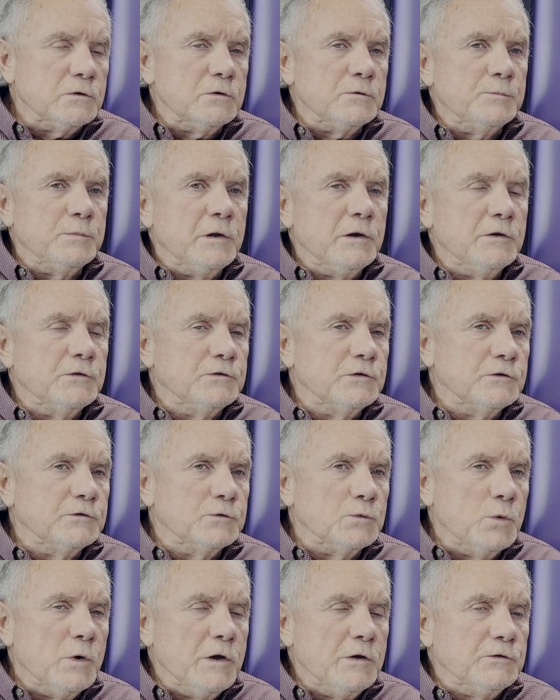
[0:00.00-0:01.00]
who have been in
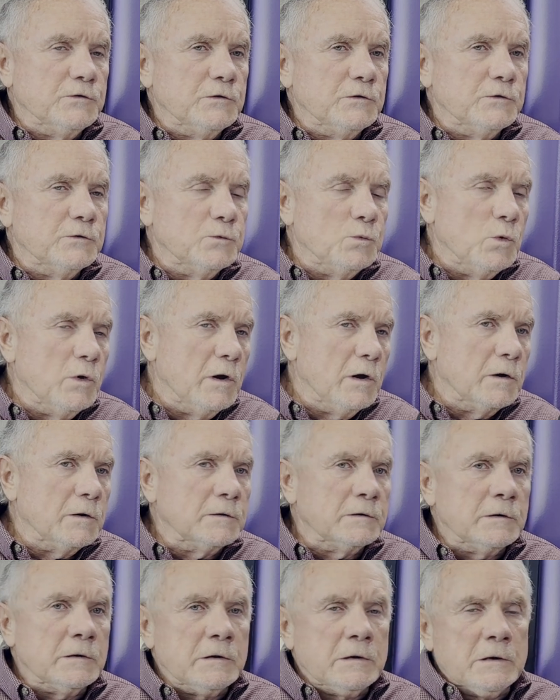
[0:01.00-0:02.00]
situations
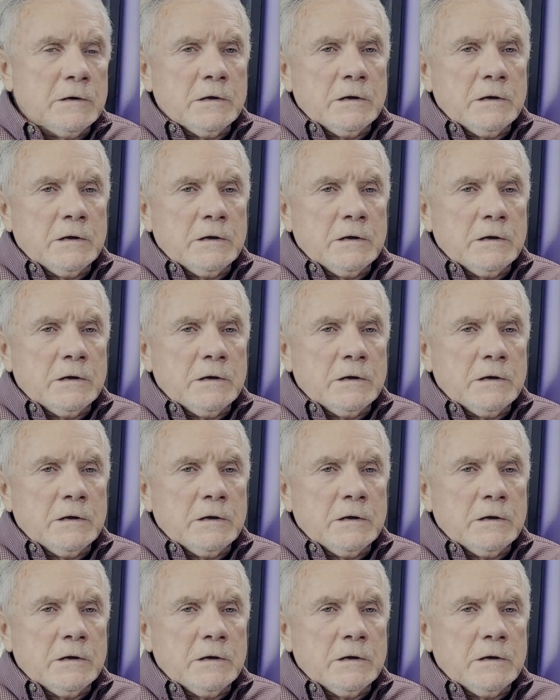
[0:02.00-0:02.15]
where,